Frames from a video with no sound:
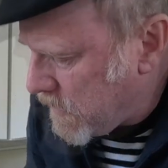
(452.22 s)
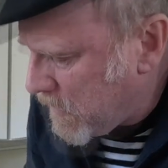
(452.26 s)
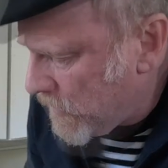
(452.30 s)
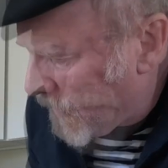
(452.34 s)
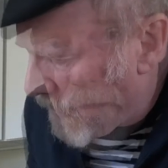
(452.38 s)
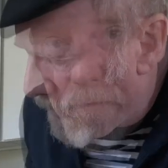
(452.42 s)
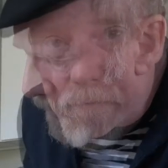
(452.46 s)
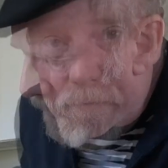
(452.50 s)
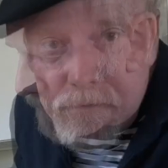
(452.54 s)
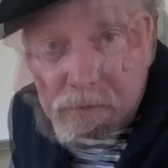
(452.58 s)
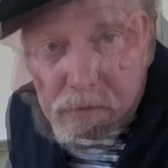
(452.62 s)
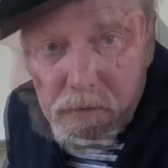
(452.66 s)
We
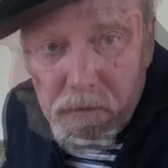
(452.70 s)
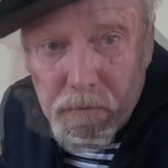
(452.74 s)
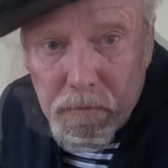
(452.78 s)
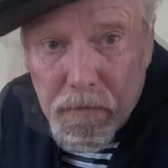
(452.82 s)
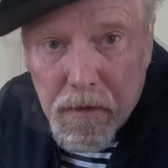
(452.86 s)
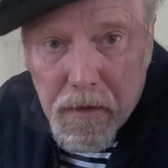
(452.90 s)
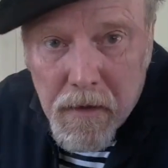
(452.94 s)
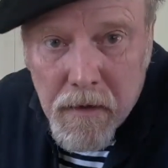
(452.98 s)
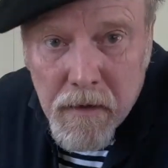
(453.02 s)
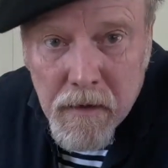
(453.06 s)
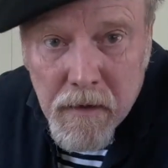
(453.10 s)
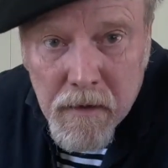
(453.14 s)
have some
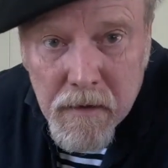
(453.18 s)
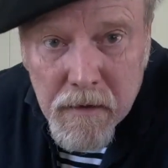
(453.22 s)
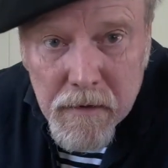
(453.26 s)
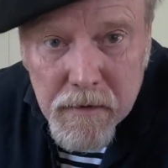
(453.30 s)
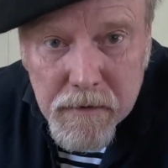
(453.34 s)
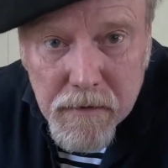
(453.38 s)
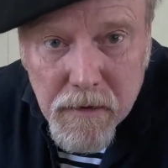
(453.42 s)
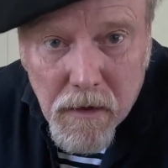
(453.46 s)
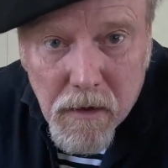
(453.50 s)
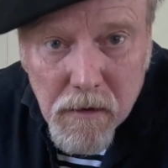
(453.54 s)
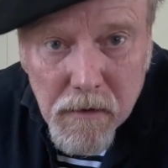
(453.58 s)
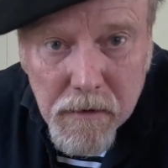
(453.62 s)

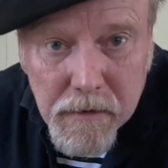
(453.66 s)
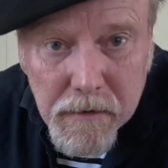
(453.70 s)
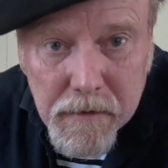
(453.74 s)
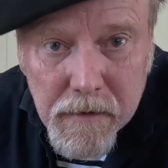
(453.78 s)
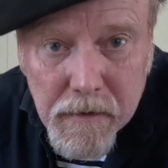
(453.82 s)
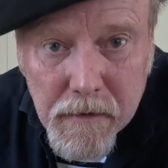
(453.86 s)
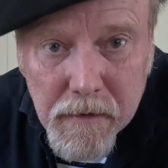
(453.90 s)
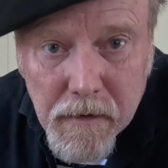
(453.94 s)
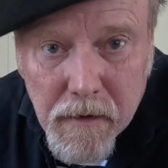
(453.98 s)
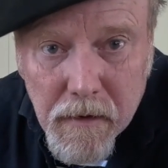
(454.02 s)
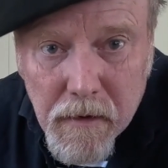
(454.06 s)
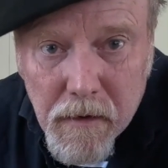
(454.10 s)
garlic
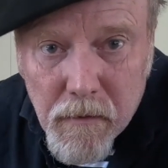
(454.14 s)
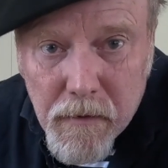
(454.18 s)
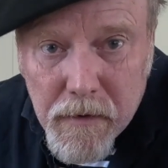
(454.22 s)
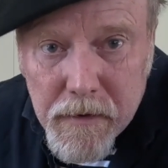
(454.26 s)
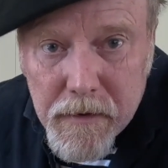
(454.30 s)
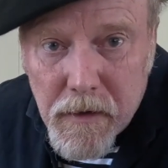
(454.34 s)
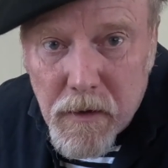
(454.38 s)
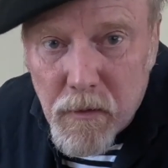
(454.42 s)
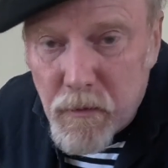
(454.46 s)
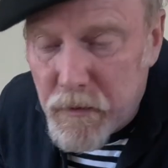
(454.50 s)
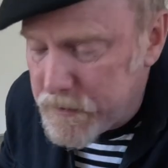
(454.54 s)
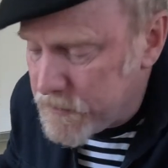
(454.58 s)
right
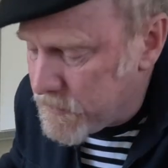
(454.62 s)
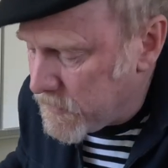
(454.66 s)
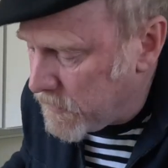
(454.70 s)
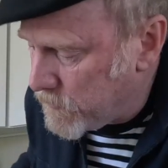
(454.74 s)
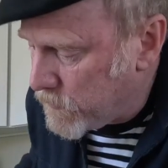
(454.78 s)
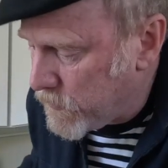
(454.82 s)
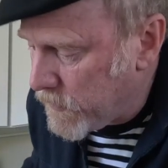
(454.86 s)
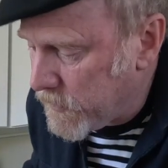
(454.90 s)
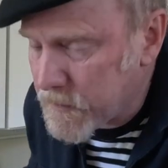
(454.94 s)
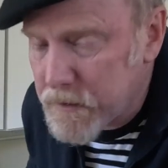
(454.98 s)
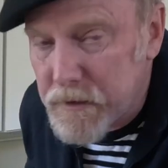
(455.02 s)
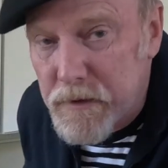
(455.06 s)
here, which I'm
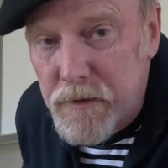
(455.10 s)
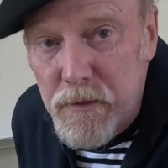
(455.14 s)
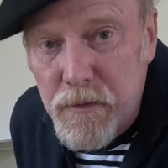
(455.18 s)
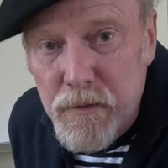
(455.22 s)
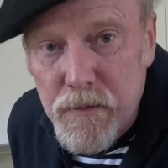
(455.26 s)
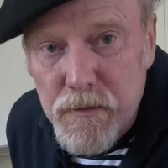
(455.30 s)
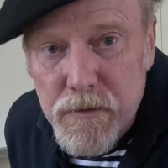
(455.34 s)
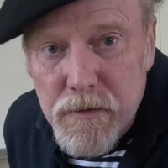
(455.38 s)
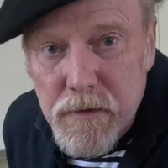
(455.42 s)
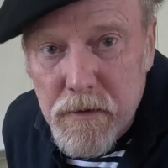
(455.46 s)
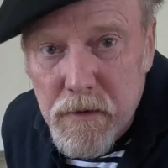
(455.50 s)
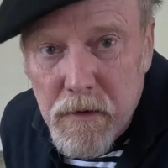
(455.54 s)
going to
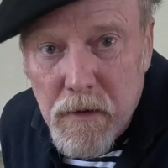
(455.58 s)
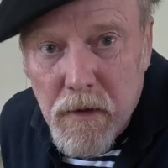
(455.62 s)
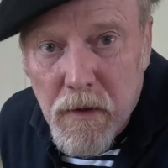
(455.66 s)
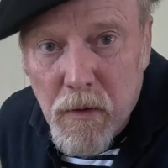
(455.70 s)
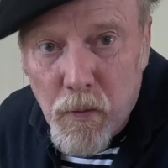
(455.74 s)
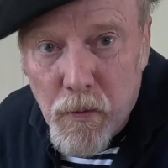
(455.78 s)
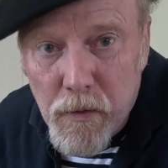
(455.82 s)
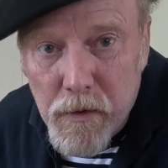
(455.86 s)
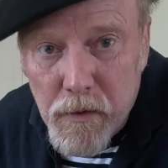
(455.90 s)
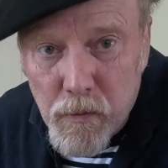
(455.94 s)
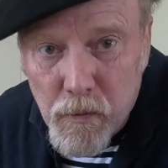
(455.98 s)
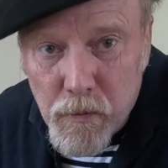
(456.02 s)
use
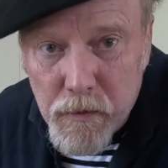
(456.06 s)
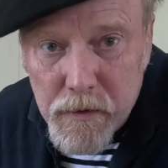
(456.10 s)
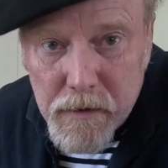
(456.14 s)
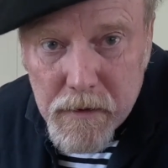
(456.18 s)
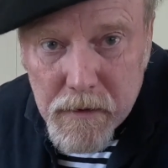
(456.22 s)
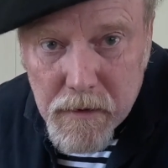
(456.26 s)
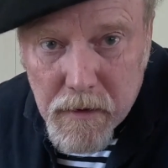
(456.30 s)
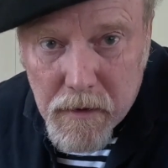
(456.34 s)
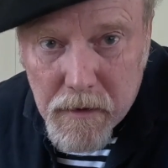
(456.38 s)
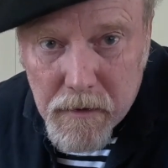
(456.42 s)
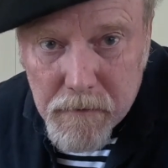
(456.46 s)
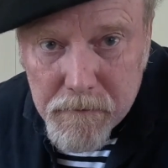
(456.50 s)
when
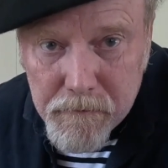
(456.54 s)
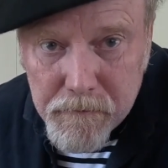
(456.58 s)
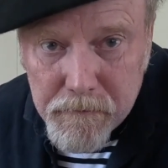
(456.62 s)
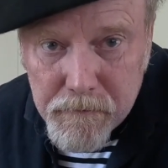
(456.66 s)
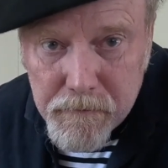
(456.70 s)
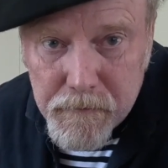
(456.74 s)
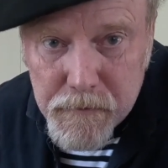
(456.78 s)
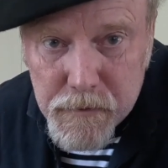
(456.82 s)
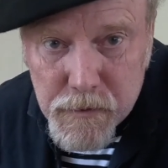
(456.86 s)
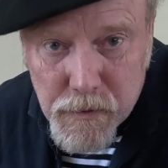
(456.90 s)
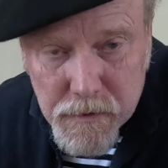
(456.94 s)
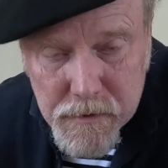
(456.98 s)
we
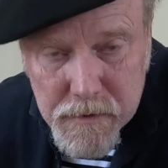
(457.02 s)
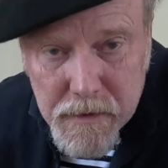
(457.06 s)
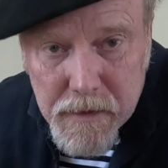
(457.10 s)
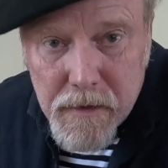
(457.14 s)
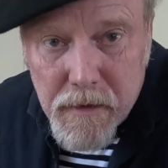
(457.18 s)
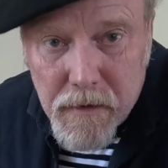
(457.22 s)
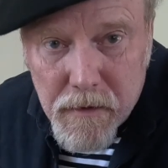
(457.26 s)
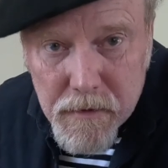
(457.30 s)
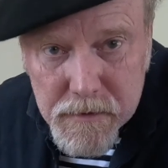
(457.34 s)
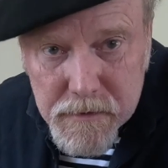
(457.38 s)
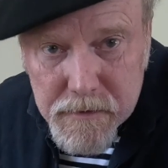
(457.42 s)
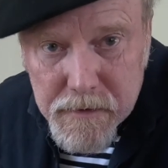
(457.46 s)
saute
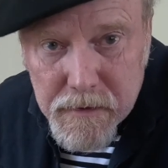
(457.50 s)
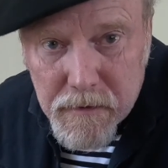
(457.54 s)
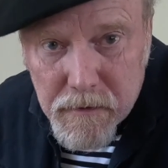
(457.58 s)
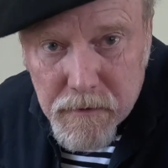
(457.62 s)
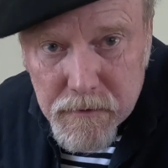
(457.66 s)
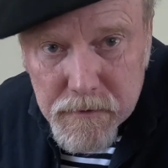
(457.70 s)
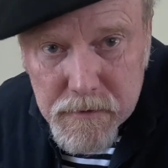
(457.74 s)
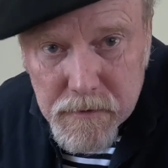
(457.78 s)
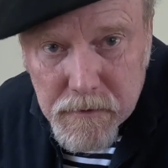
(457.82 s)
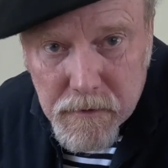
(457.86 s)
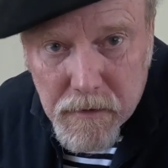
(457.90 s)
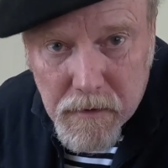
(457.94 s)
our
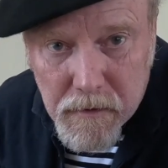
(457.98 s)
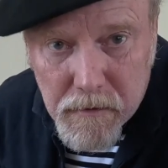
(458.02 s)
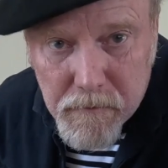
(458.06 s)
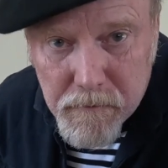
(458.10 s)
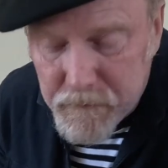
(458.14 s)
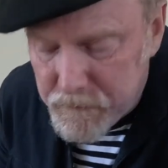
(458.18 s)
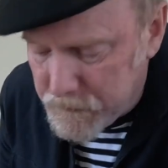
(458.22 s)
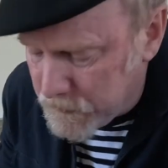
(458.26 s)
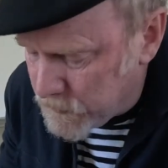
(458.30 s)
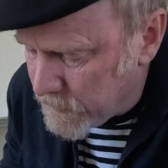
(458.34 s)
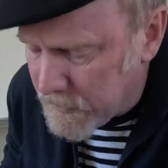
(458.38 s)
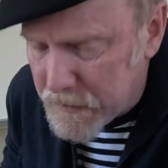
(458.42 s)
snails.
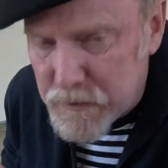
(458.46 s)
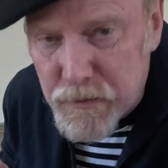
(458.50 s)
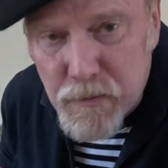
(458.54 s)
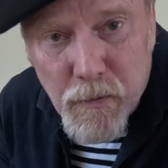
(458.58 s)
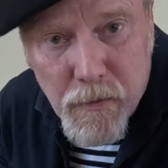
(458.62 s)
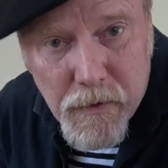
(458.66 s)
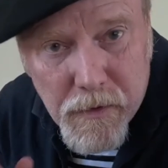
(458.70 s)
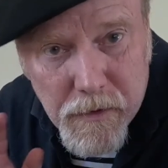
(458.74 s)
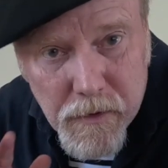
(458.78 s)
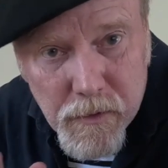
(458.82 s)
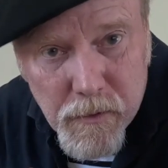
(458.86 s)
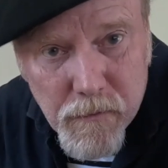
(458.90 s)
So that's what
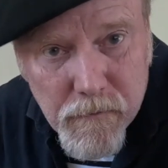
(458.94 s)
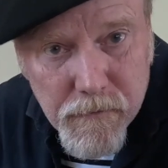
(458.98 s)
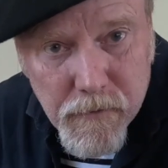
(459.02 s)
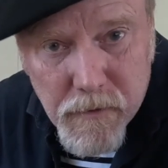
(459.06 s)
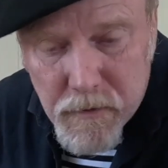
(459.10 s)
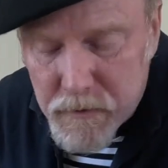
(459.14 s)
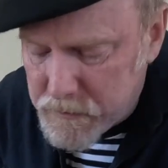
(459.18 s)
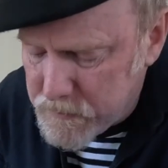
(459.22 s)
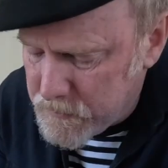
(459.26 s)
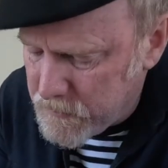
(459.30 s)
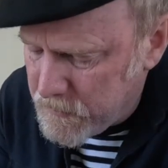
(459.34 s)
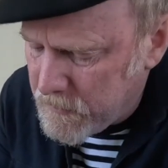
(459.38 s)
we're going to do
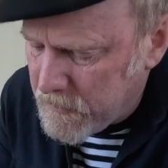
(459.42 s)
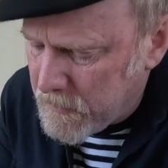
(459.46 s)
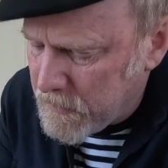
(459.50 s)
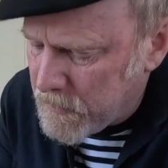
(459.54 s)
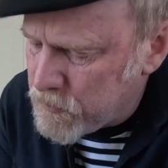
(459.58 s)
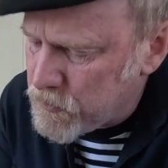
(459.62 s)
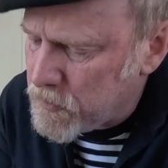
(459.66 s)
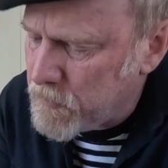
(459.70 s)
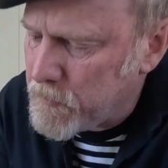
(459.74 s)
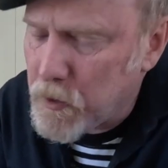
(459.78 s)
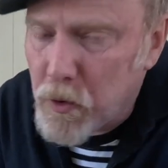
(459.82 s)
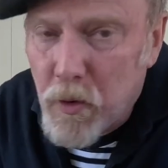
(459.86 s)
first.
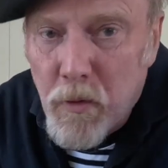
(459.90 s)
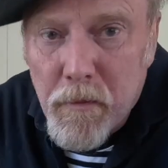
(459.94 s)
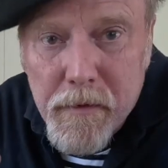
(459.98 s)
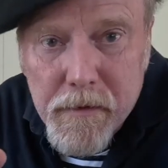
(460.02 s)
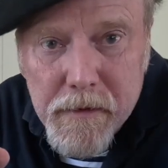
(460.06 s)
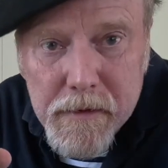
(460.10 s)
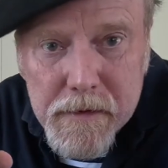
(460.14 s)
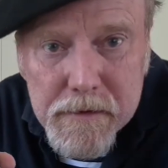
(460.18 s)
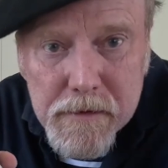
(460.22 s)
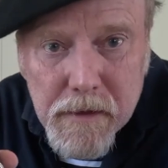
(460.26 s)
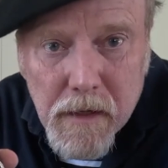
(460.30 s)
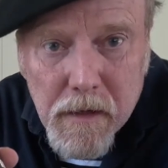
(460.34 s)
So I'm going to open
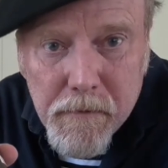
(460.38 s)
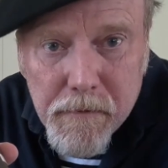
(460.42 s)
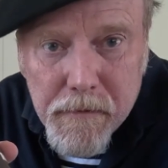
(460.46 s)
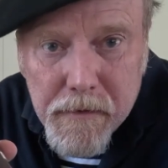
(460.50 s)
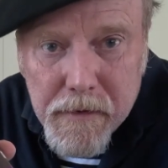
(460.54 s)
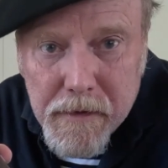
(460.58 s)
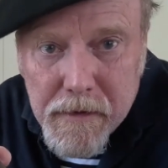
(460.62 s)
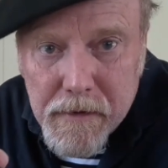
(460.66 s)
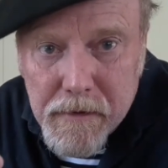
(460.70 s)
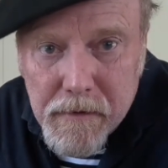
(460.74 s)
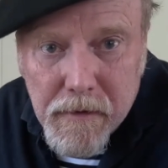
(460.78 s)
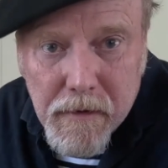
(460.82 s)
these up
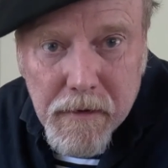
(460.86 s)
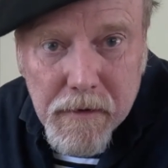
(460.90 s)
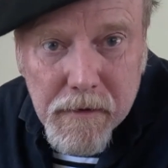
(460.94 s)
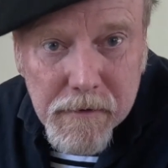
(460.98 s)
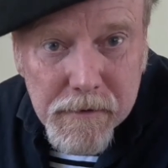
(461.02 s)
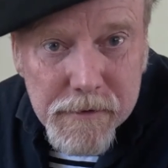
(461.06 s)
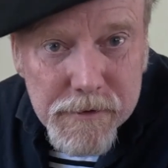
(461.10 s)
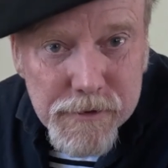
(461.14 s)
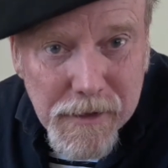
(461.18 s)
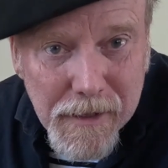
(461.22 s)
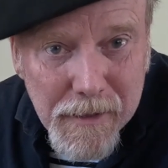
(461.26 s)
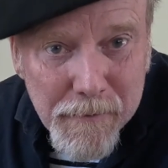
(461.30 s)
and
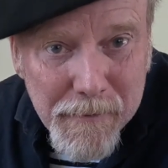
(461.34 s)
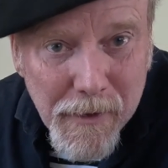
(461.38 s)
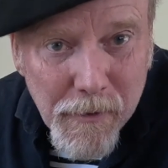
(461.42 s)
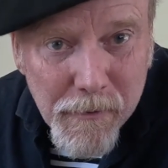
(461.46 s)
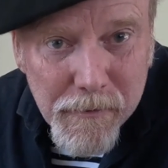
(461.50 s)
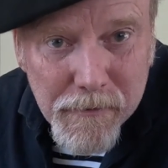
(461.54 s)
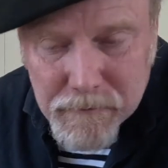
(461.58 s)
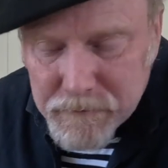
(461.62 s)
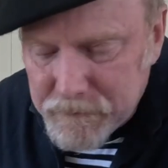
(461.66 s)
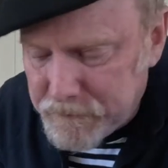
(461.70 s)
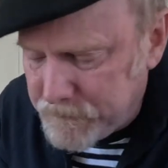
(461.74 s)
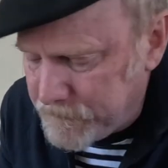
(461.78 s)
let's check them out.